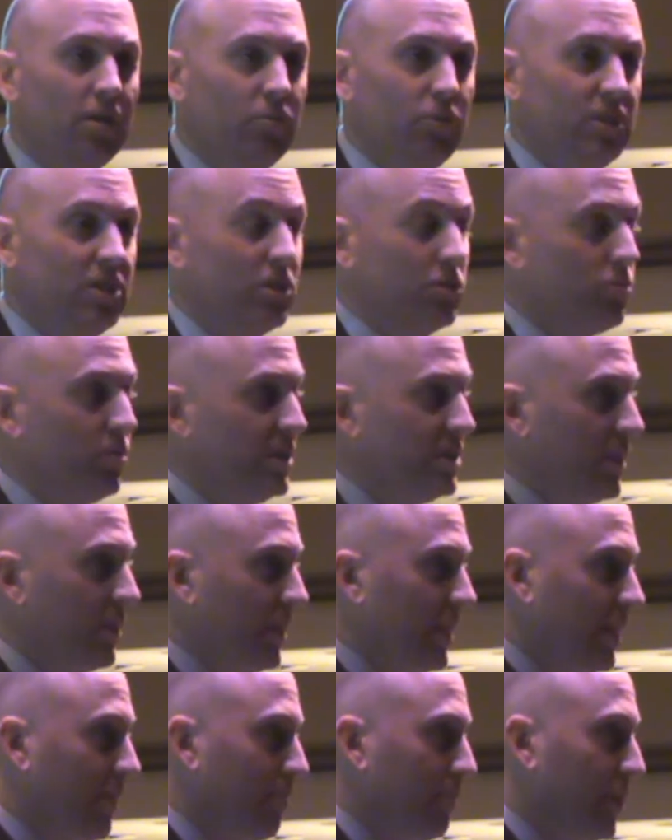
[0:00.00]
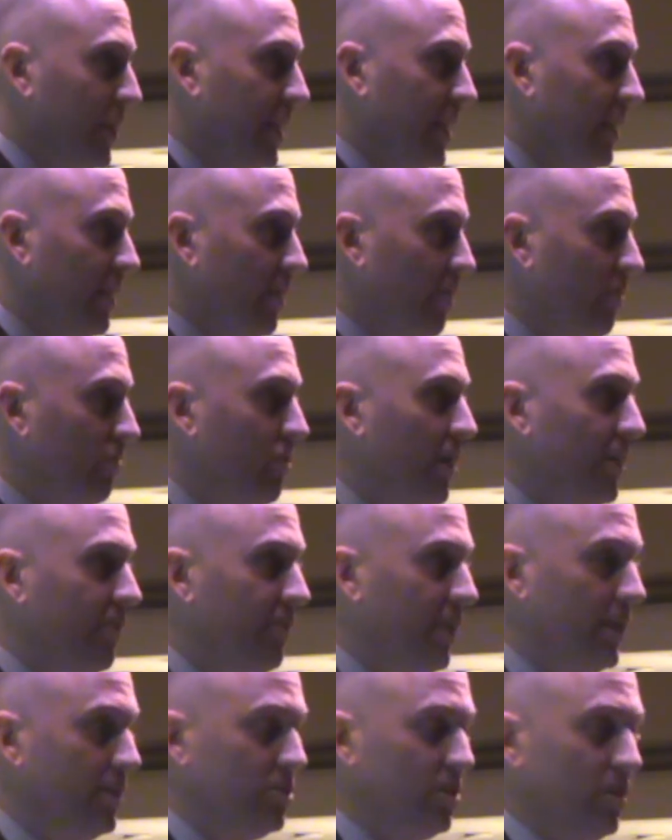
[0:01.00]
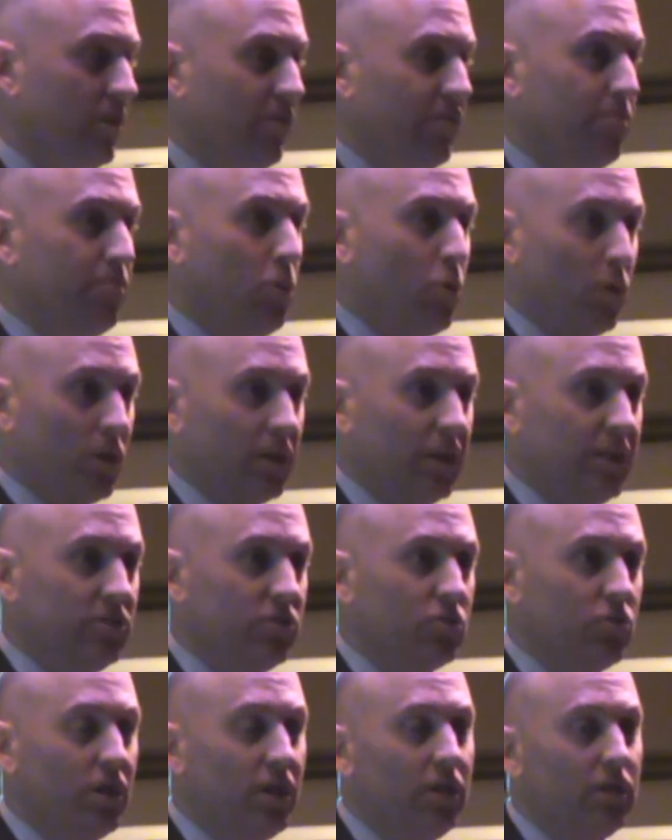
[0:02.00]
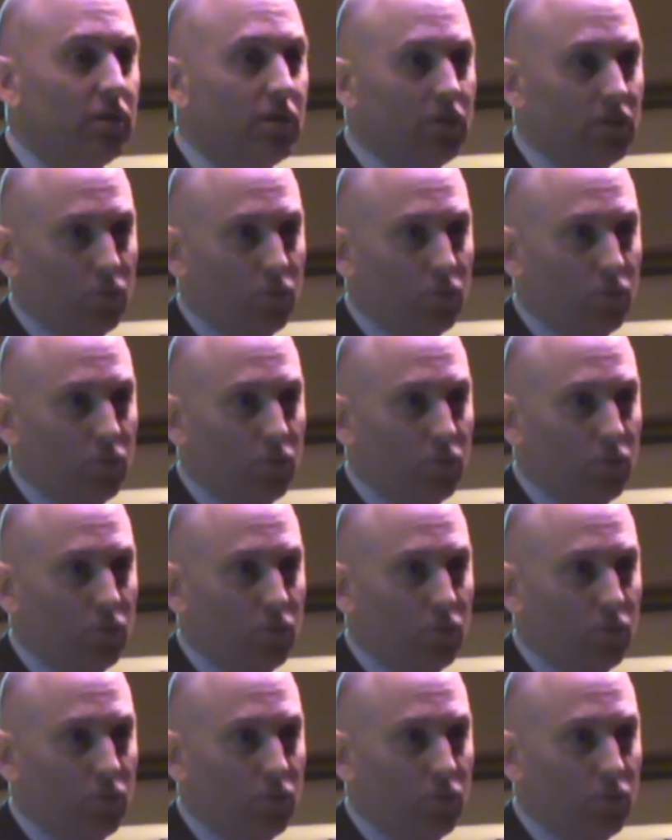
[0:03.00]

We just recently completed a renovation of Portland Street,